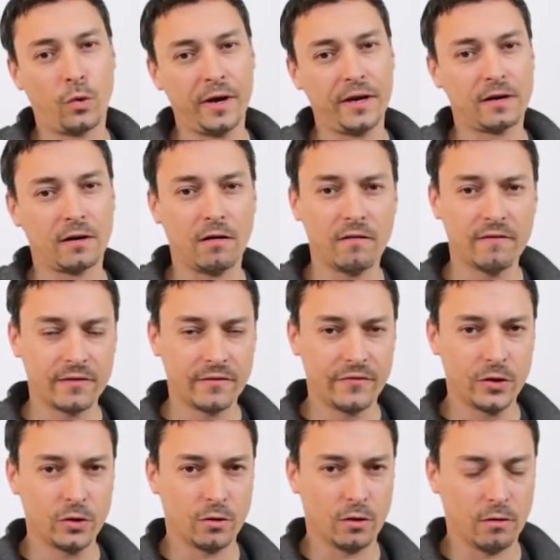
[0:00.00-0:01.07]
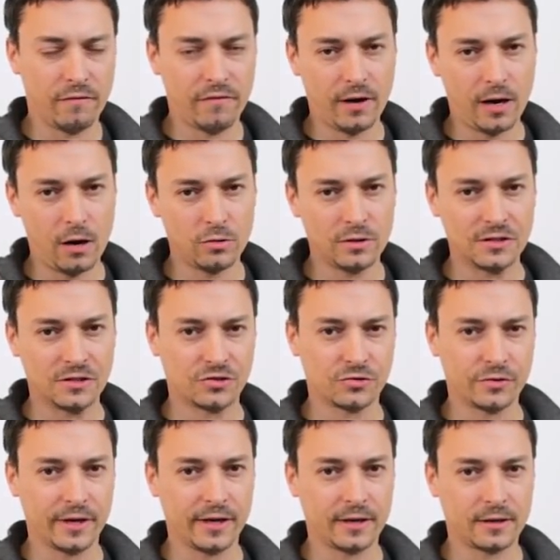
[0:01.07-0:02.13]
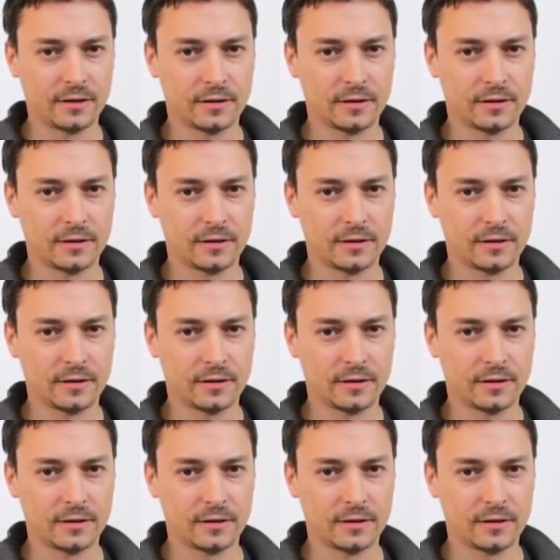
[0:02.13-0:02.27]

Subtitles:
quick overview of how the trick